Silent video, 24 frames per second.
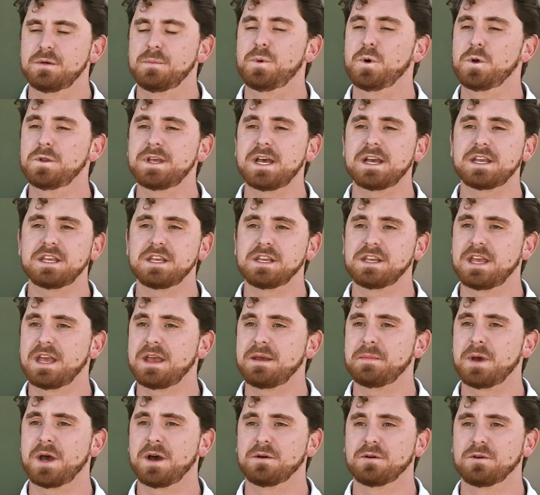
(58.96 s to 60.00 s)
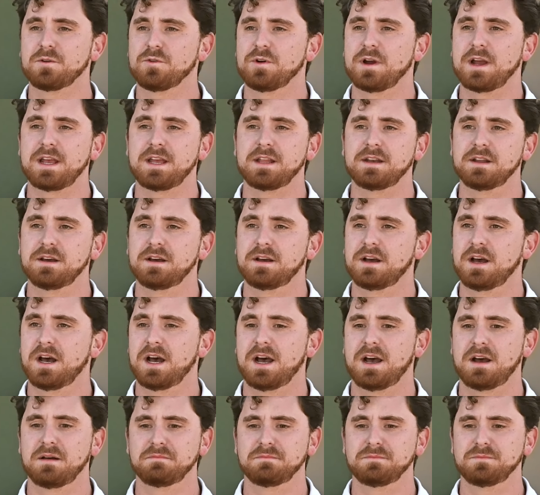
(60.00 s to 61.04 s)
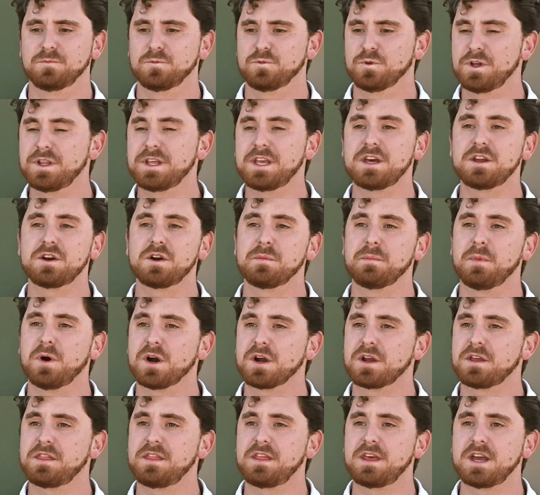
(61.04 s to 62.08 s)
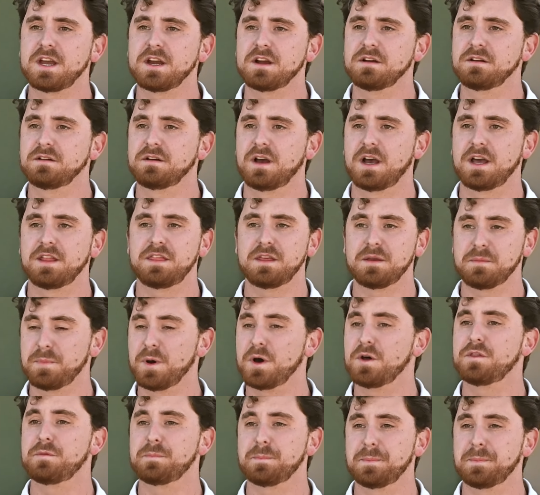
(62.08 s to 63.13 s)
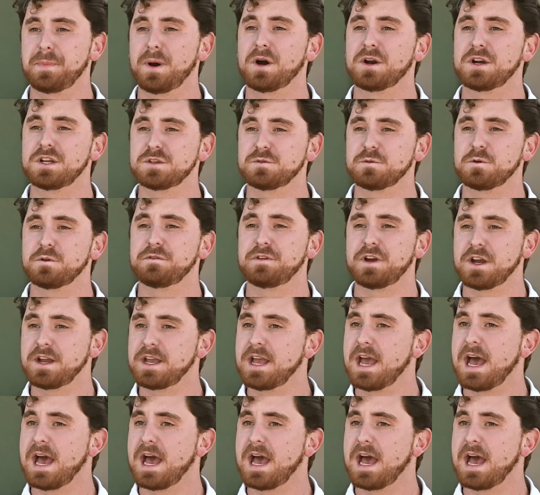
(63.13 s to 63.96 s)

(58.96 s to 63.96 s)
The pool decking came out great. Really hit our mark there. I think both parties were very